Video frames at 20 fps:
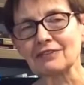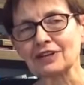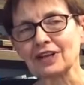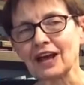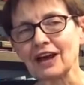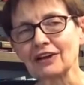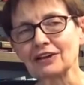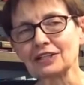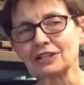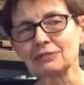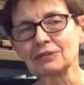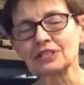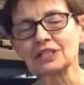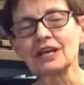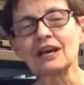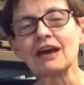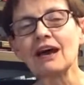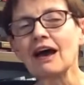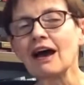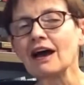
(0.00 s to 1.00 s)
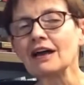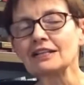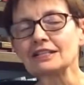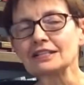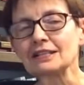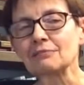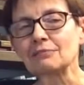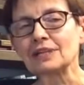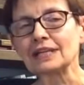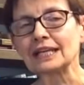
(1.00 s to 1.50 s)
argument, I
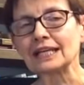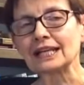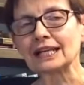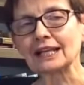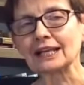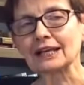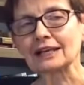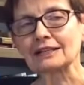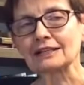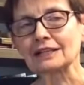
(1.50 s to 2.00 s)
simply click it.